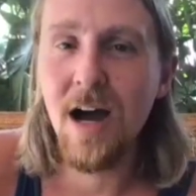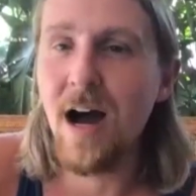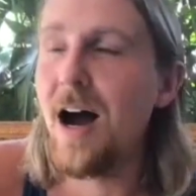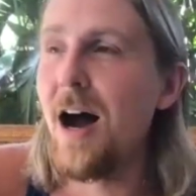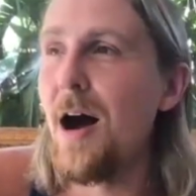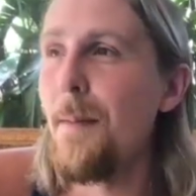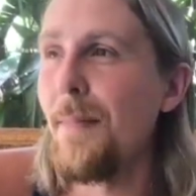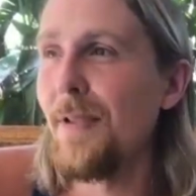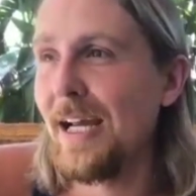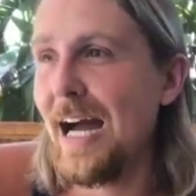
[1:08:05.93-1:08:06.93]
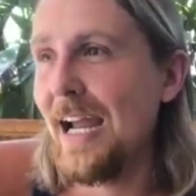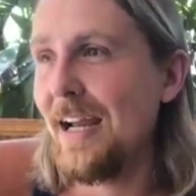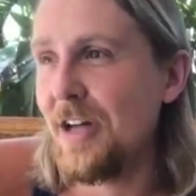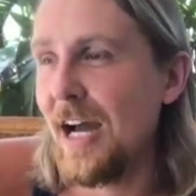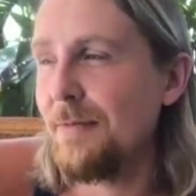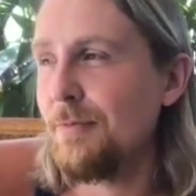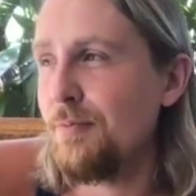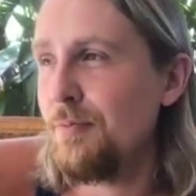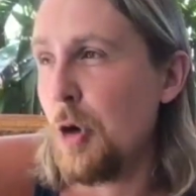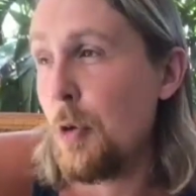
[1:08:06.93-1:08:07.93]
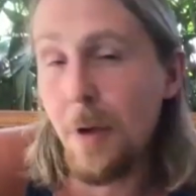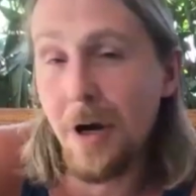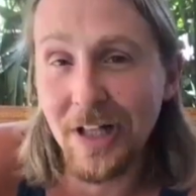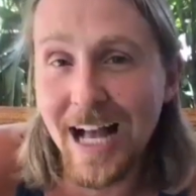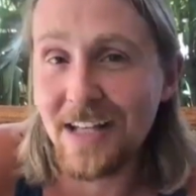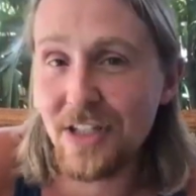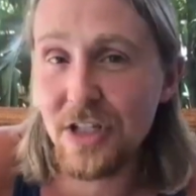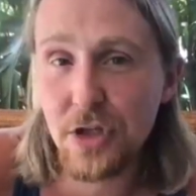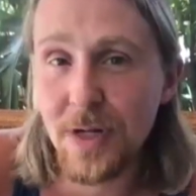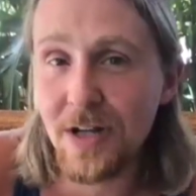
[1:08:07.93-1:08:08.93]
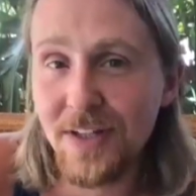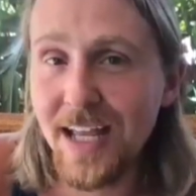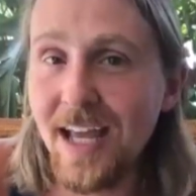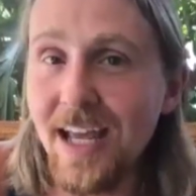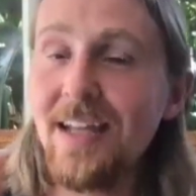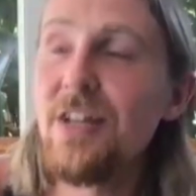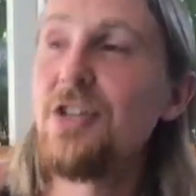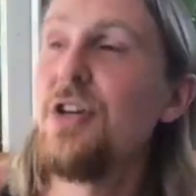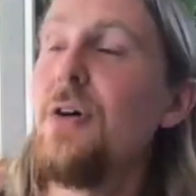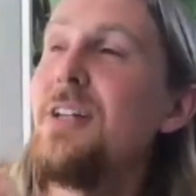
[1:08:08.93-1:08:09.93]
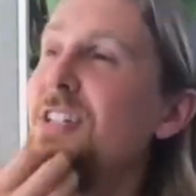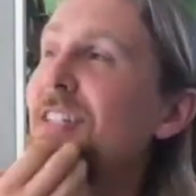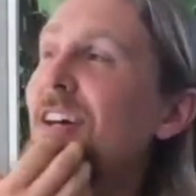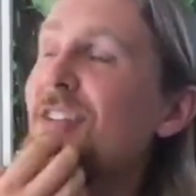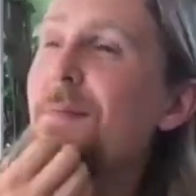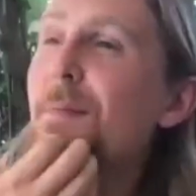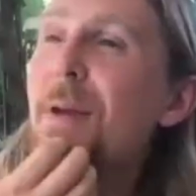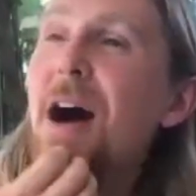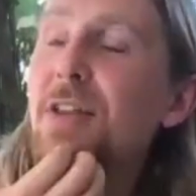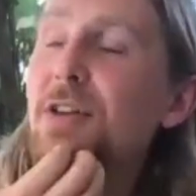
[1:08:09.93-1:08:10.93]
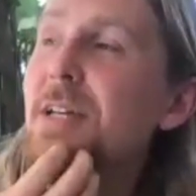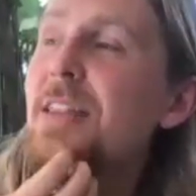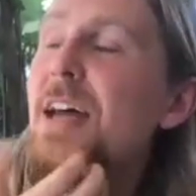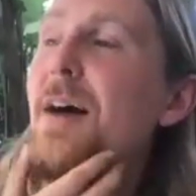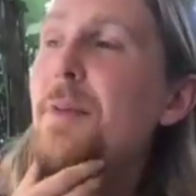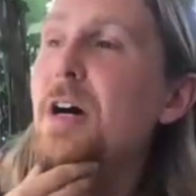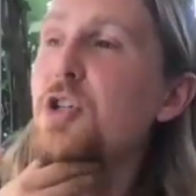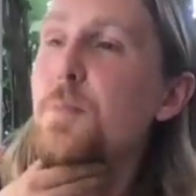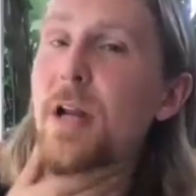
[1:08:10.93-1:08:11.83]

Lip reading: Like I don't wear glasses throughout the day, so it just doesn't bother me that much.